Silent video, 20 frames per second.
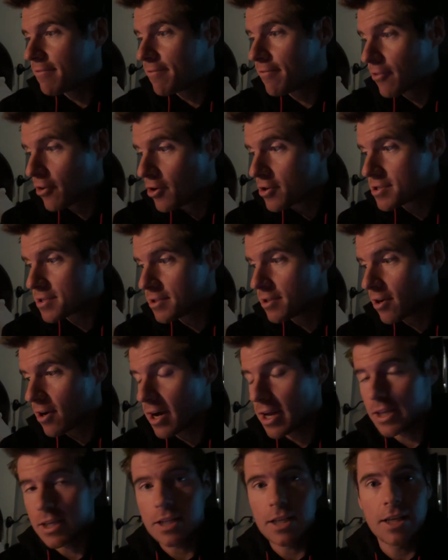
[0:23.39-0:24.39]
First
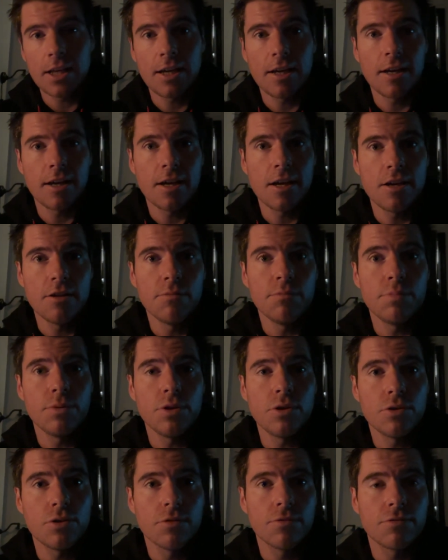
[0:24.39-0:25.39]
night here in
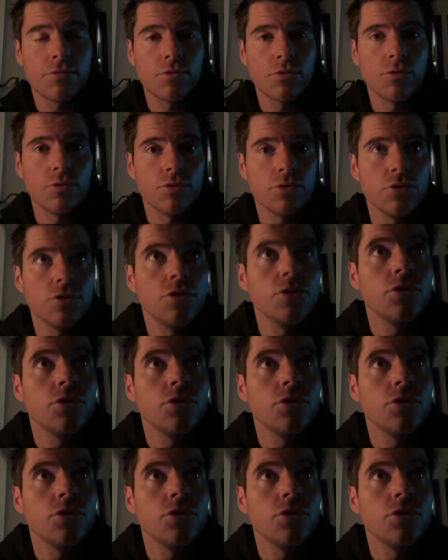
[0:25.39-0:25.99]
beautiful New